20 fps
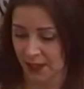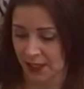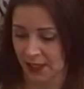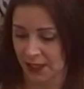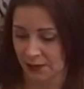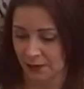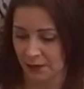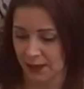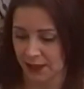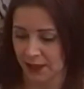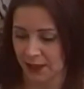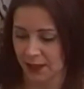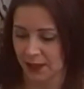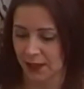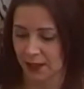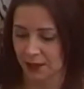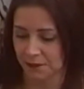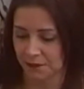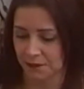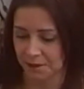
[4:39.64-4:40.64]
Here we
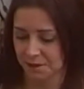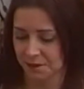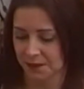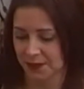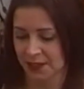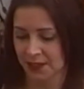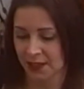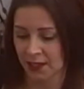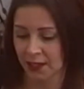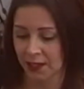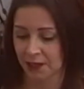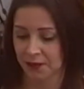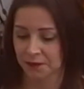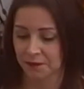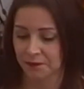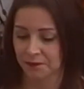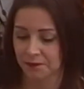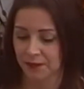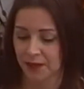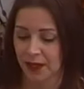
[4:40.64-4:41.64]
go. So
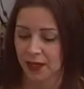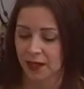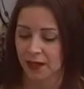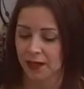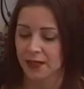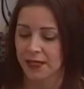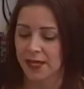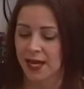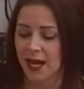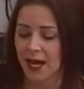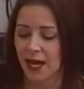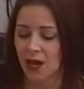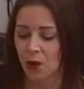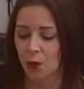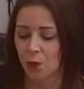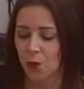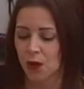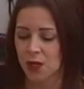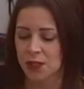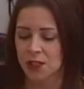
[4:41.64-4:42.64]

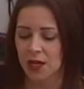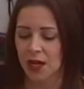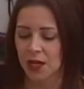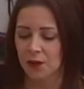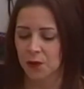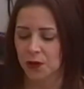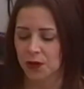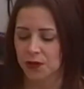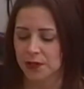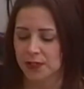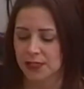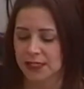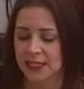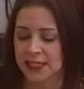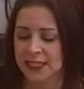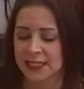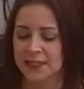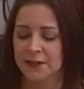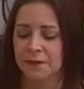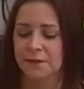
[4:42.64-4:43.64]
now what I want
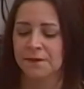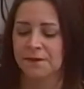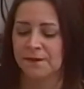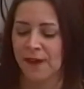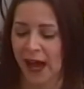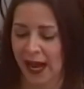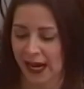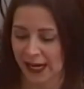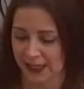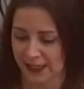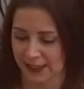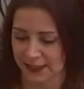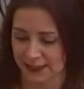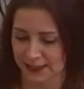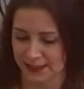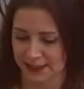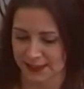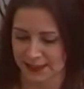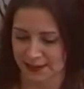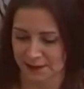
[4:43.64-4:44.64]
is facts.
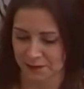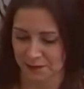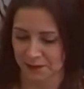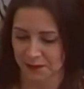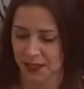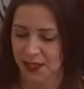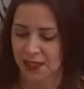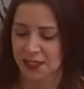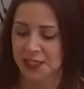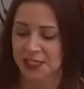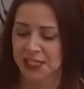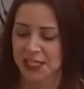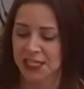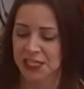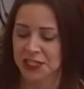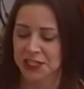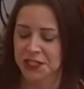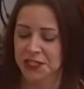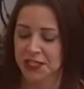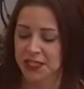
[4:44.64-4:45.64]

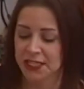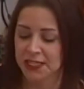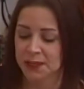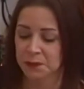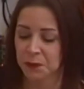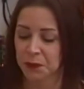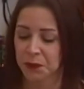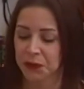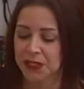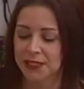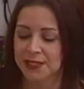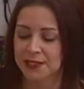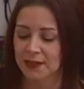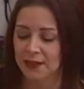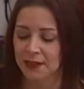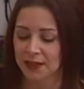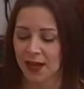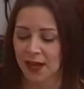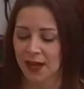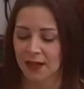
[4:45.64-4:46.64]
Teach these boys
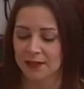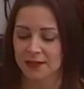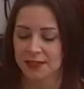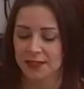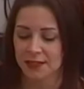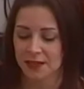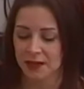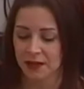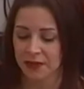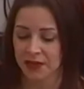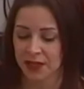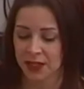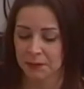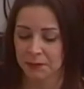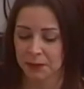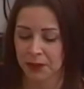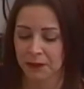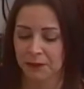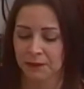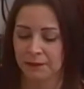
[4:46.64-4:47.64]
and girls
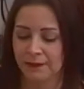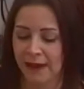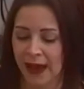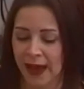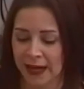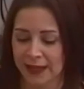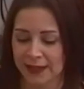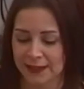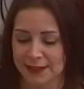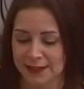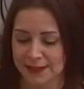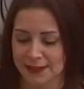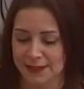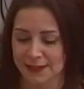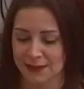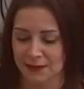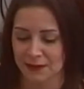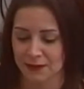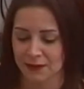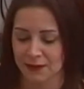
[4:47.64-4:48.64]
nothing but
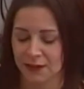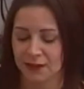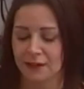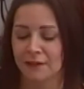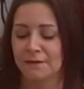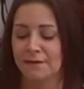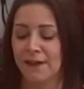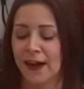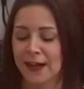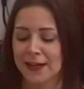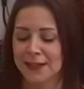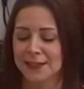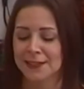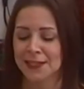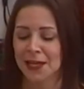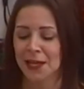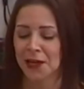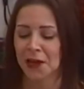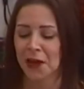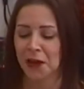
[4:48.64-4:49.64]
facts. Facts
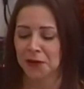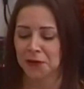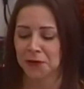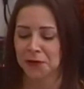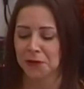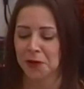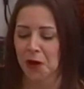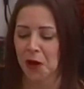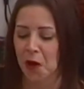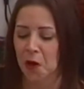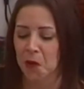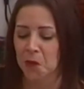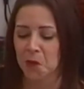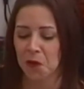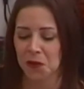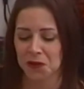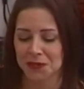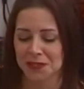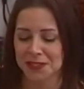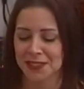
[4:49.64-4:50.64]
alone are
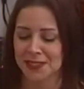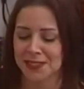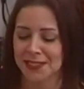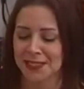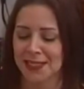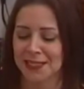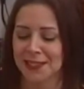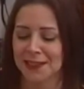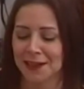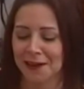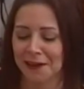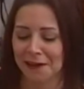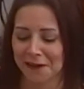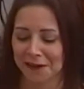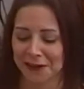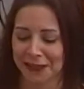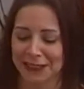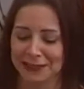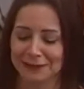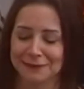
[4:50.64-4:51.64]
wanted in
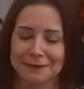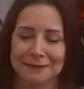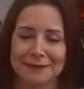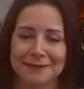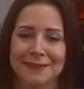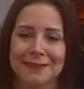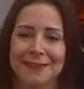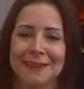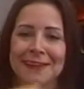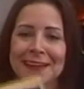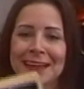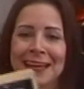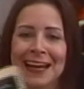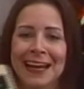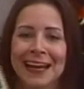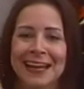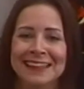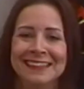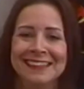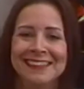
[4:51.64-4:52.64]
life.
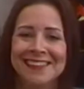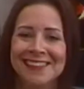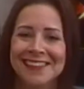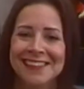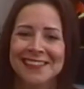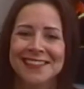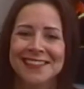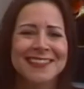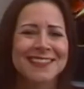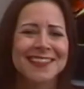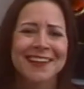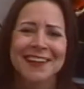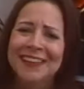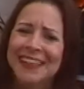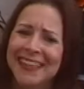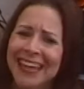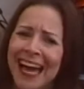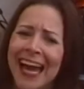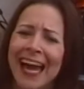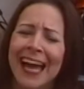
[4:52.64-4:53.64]
Okay? So
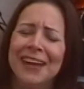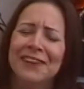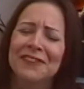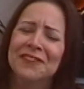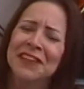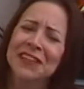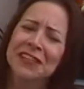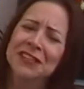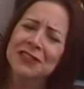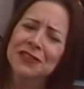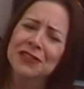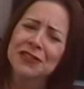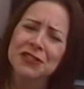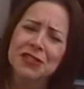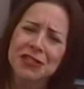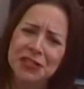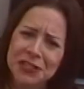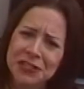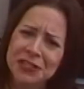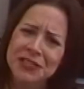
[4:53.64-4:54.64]
again, we can
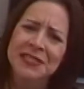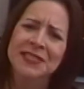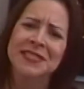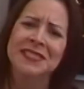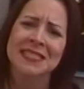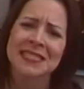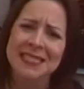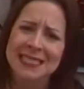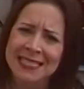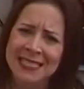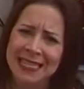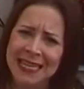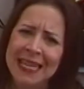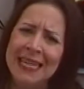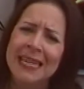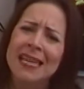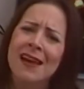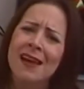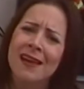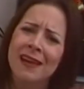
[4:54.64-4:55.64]
just
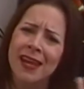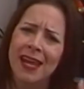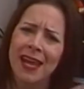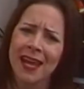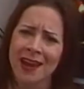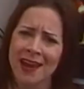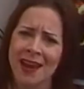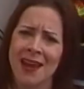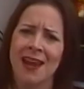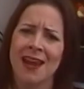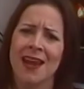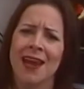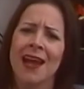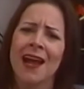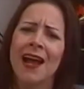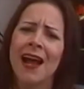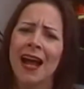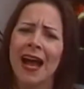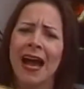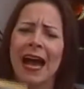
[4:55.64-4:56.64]
see and
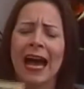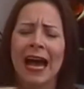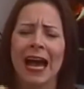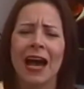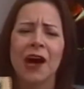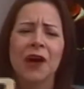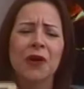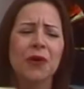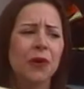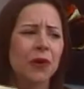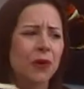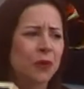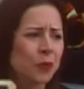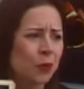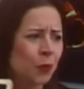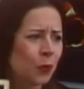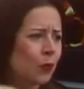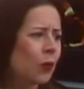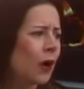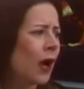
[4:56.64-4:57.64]
hear how
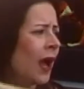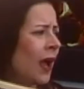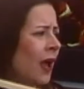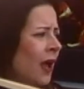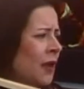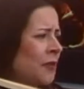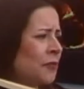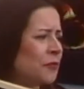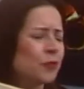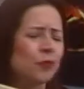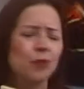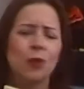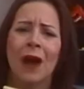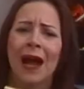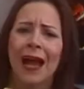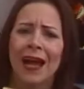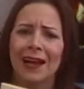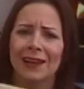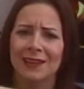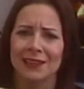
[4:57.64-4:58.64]

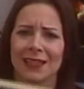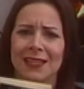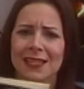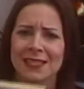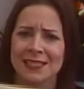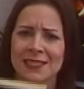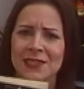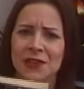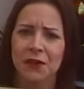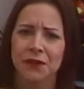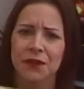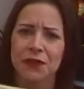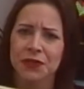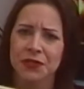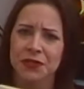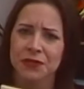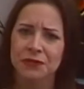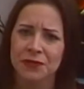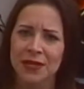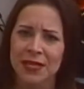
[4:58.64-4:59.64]
well his
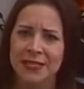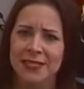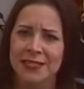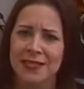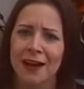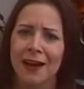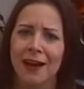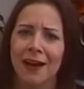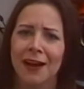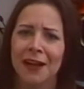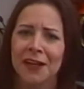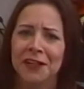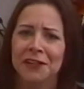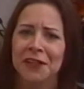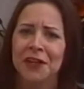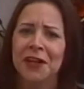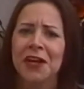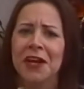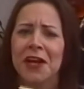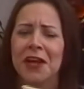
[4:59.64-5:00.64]
novels are
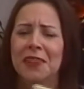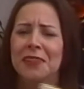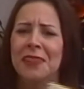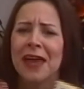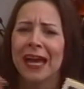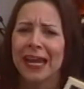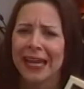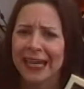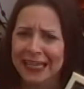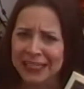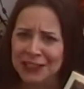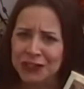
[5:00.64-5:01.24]
written. They're